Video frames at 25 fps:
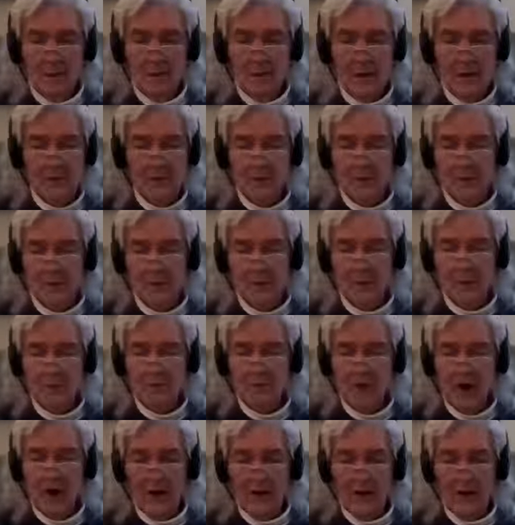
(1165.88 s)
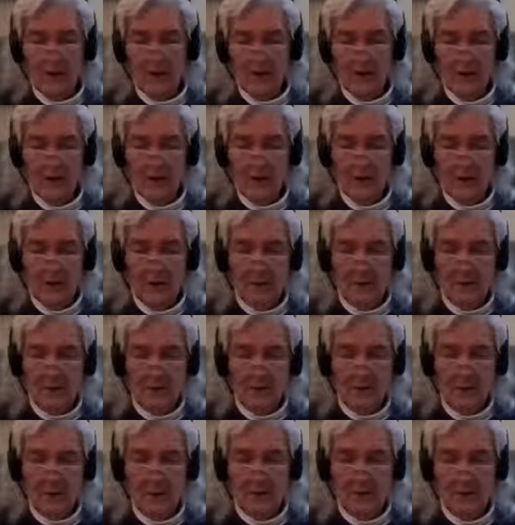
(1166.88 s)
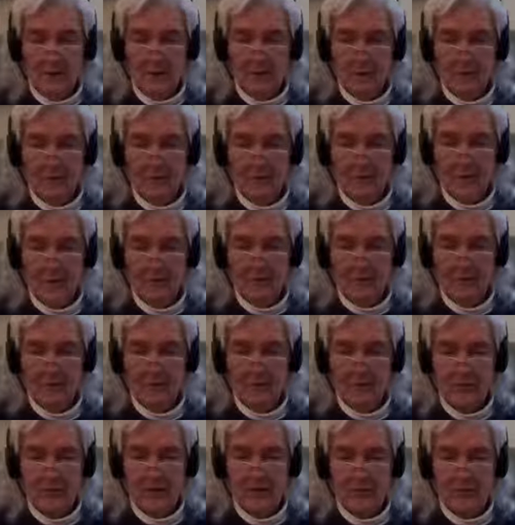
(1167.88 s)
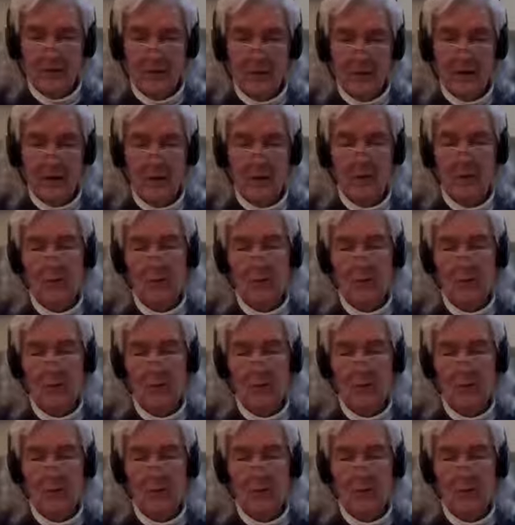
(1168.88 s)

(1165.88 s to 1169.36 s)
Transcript: we can do it in a breath. We can do it in just thinking,